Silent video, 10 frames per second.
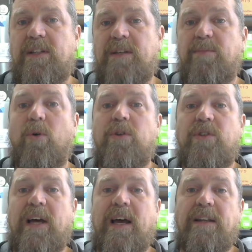important
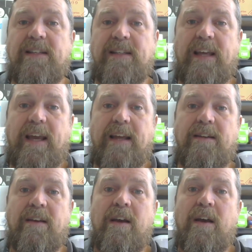to
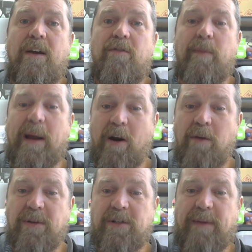understand from our
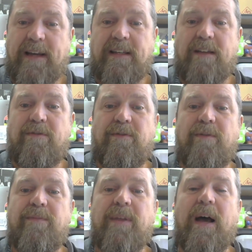own perspective
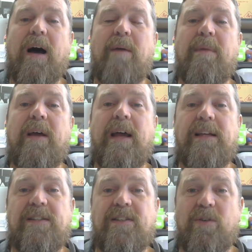
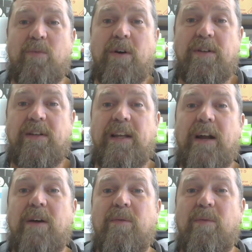as to
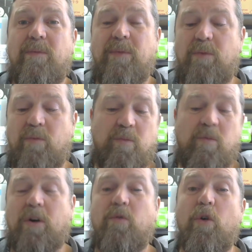
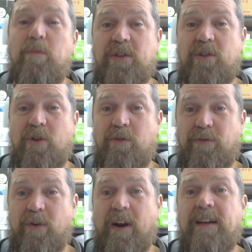what groups do
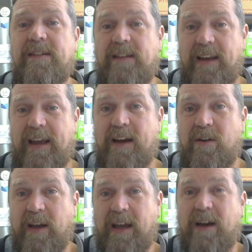for us, and
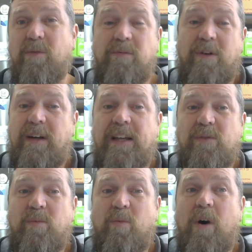how I
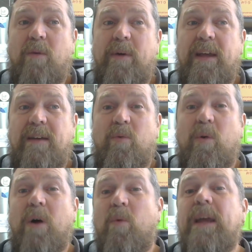guess why
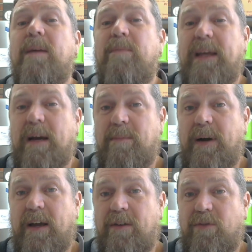we become
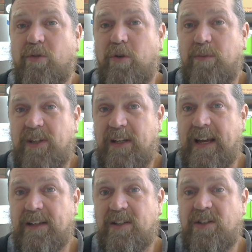part of groups in
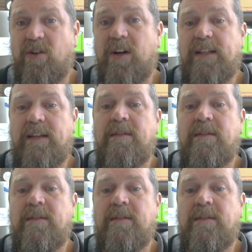our society.